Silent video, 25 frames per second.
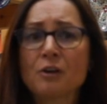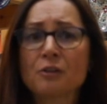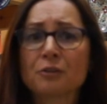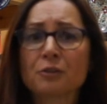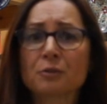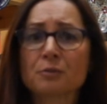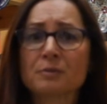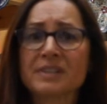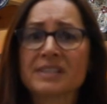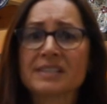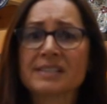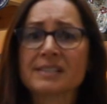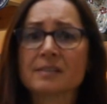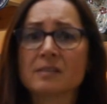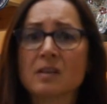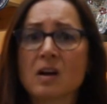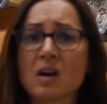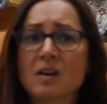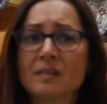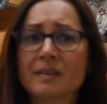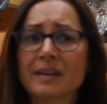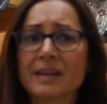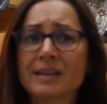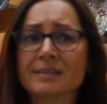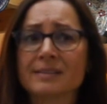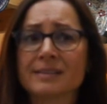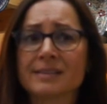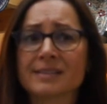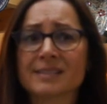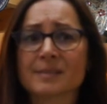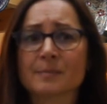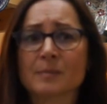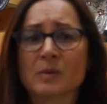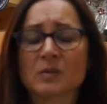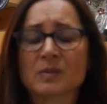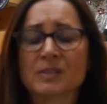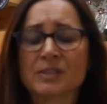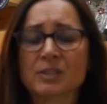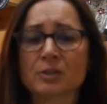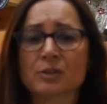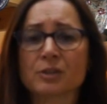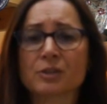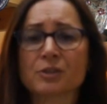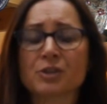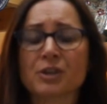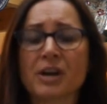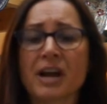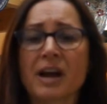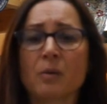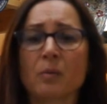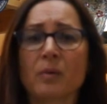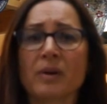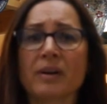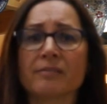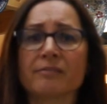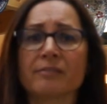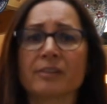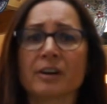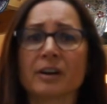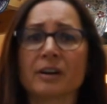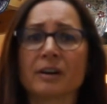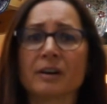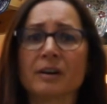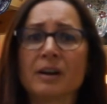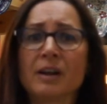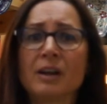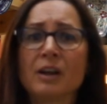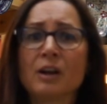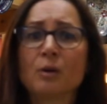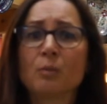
Through this long and dismal search, however,